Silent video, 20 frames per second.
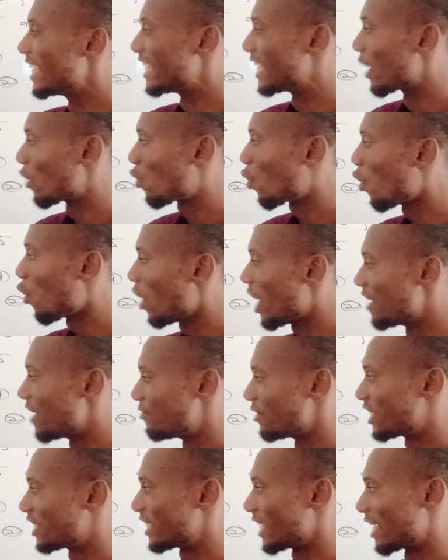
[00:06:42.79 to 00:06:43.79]
the
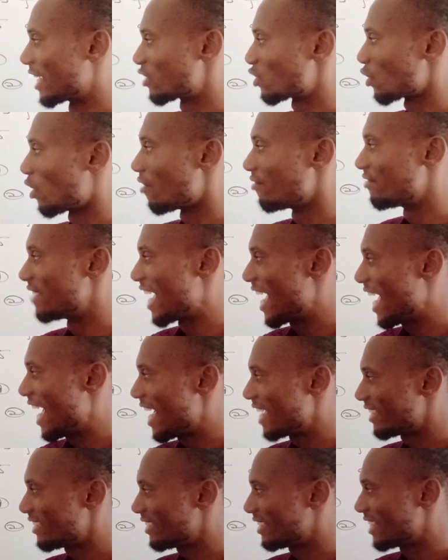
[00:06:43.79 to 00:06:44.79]
coefficient of the
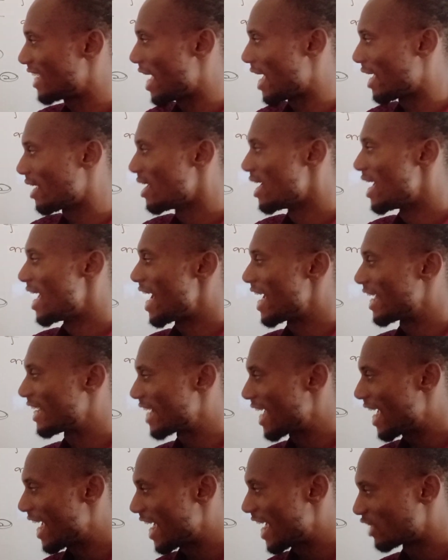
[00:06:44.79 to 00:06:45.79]
s here and
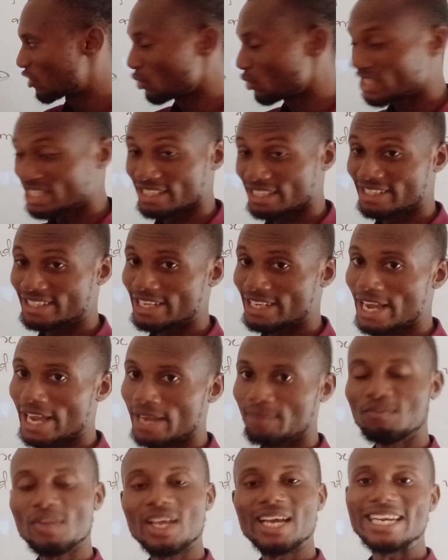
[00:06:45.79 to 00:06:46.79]
the s which is
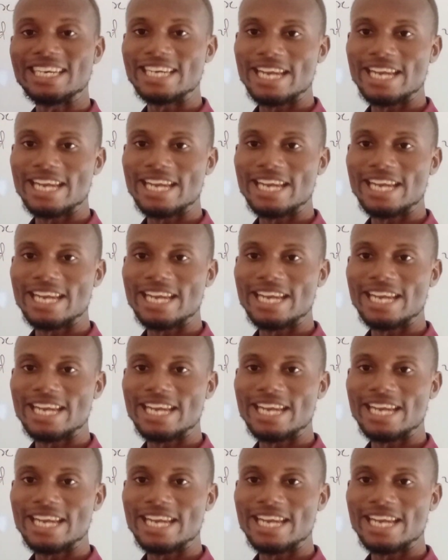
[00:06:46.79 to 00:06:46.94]
here,